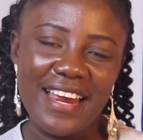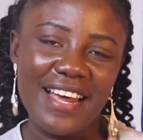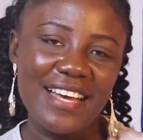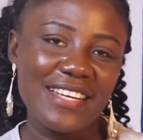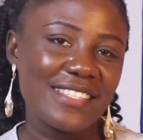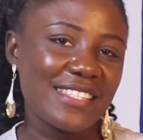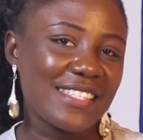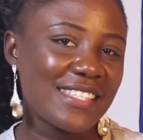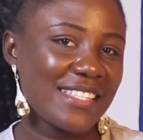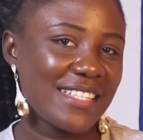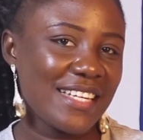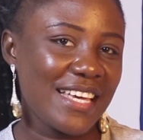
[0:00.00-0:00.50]

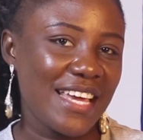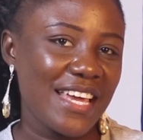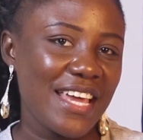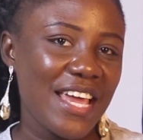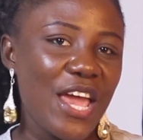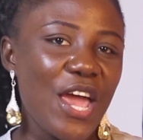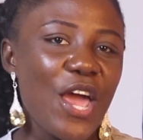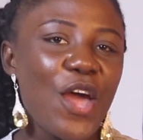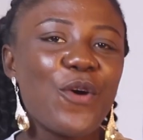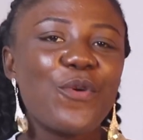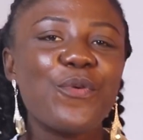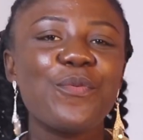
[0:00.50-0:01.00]
and
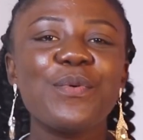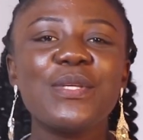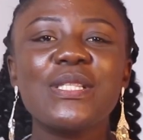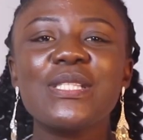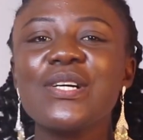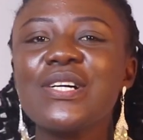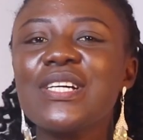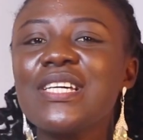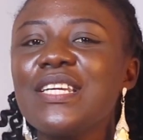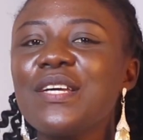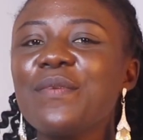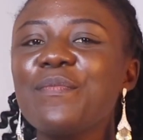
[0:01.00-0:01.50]
today we'll be
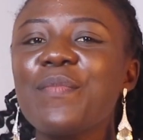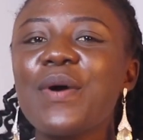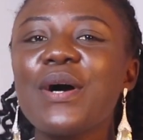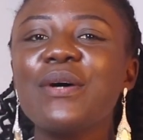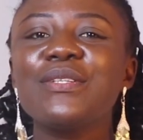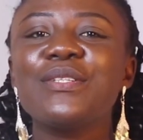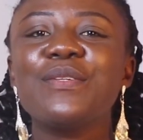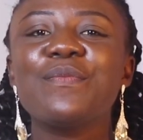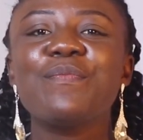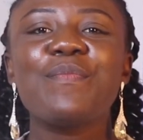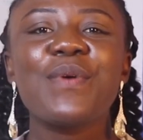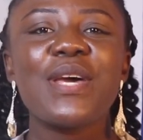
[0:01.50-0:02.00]
talking
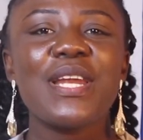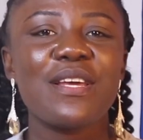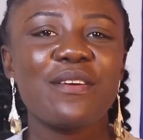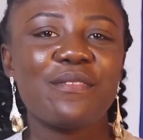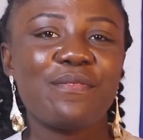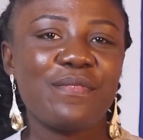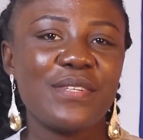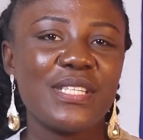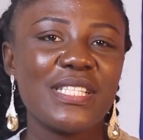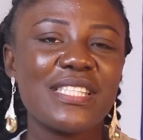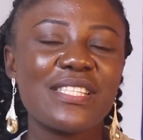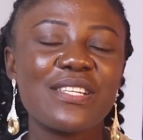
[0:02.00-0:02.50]
about the
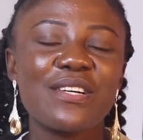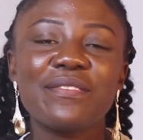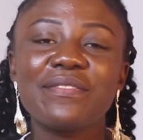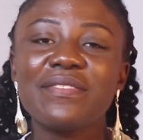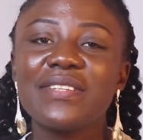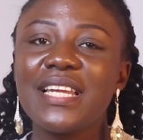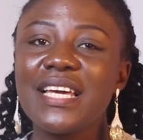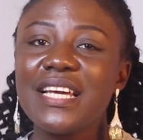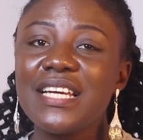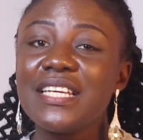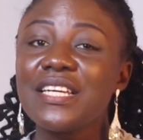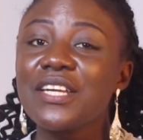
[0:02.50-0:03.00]
benefits of
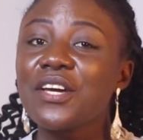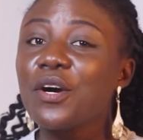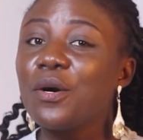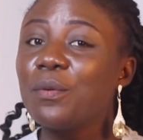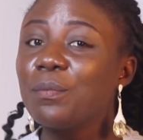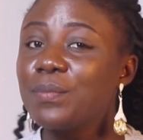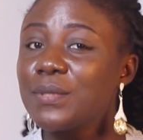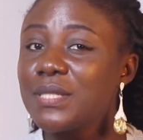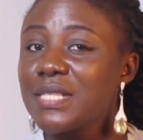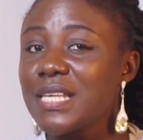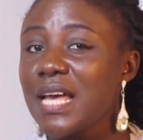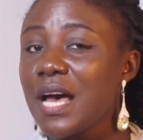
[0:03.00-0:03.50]
learning
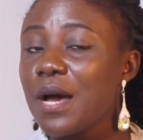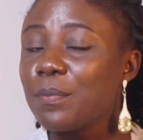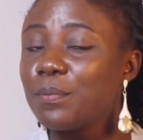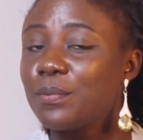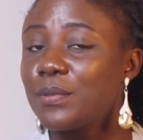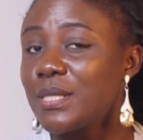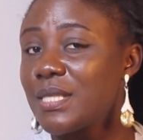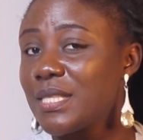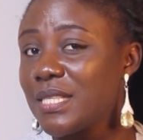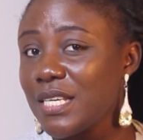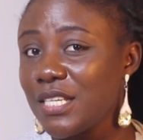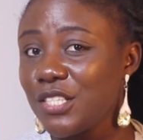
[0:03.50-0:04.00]
computer
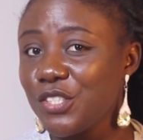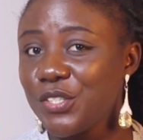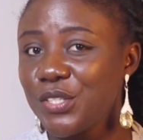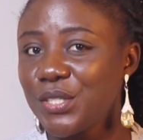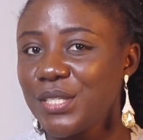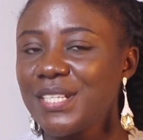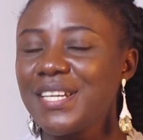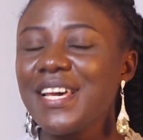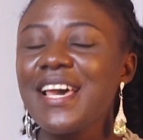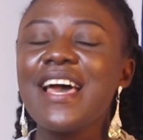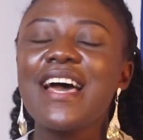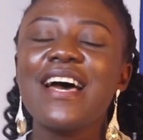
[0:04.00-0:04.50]

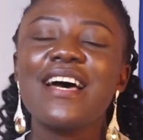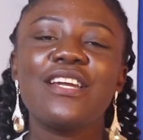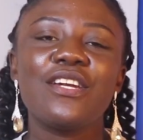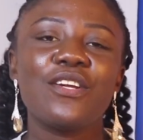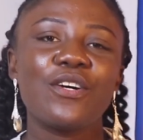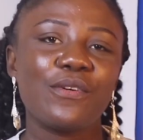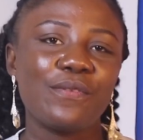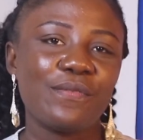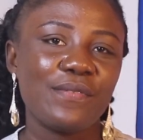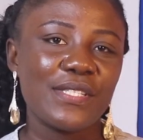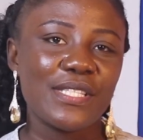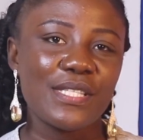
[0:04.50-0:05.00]
appreciation and
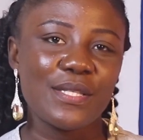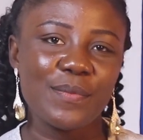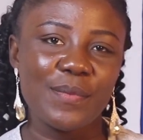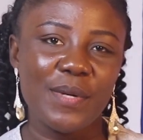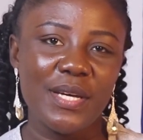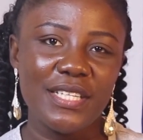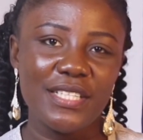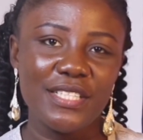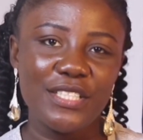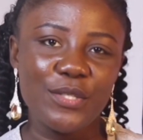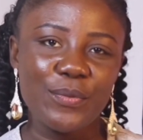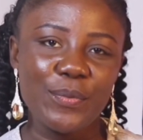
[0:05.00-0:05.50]
office
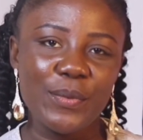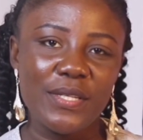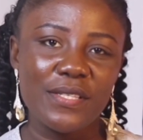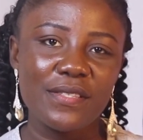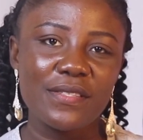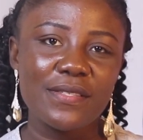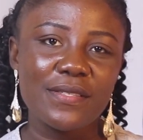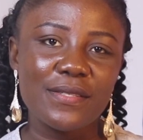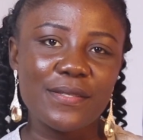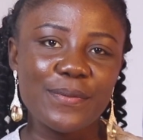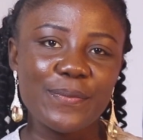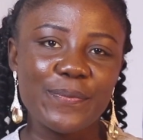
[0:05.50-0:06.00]

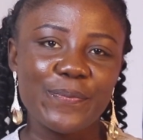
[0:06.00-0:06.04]
management.